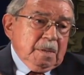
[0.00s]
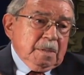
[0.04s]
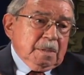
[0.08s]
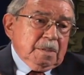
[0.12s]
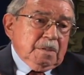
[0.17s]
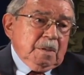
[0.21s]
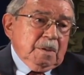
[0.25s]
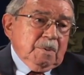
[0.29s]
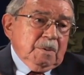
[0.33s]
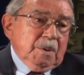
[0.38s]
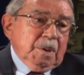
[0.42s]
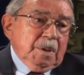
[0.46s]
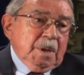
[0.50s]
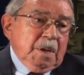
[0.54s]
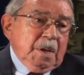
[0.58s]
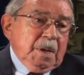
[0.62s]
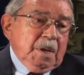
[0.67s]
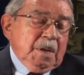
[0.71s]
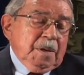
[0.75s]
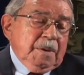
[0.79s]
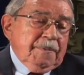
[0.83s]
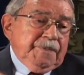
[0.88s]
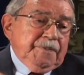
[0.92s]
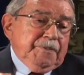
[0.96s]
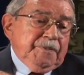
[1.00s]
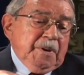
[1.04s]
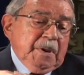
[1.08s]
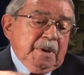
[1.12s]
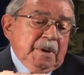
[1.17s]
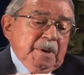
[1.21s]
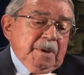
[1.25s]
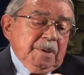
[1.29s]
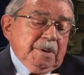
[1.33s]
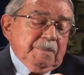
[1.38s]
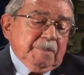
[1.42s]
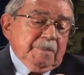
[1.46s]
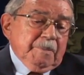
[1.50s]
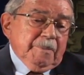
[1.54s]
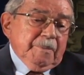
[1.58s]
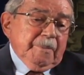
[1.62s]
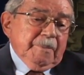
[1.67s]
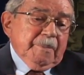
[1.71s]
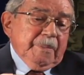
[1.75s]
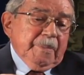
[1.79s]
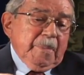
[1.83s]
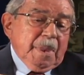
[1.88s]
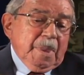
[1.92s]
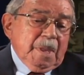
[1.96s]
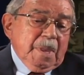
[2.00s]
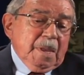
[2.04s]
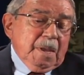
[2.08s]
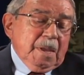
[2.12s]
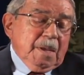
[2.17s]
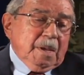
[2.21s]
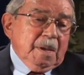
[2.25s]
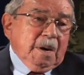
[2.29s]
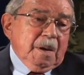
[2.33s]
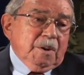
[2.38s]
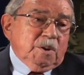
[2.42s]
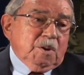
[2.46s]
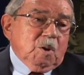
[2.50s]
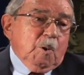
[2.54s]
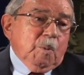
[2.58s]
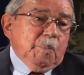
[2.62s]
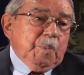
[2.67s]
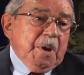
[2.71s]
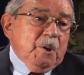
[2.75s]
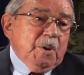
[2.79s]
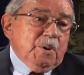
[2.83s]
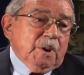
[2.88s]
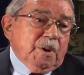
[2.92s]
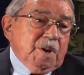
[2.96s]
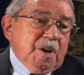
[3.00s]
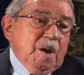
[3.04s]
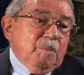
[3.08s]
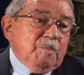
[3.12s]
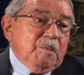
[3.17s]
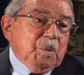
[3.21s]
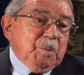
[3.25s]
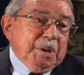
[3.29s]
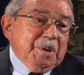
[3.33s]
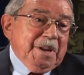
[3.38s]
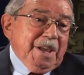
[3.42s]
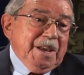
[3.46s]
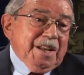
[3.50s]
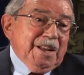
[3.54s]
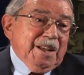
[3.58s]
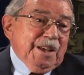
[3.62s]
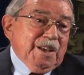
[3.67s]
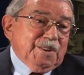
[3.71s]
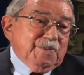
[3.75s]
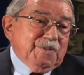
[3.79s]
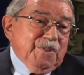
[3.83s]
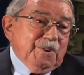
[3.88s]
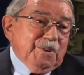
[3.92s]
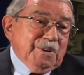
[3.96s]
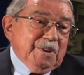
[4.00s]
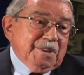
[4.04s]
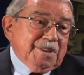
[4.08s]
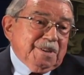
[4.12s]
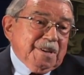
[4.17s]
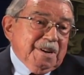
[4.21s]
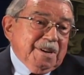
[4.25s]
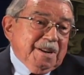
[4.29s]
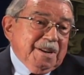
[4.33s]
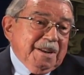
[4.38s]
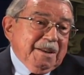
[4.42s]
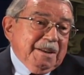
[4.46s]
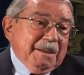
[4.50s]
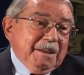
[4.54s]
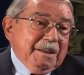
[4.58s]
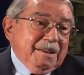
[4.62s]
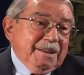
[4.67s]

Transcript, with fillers: so that if uh, a torpedo come, it would hit us first. Oh,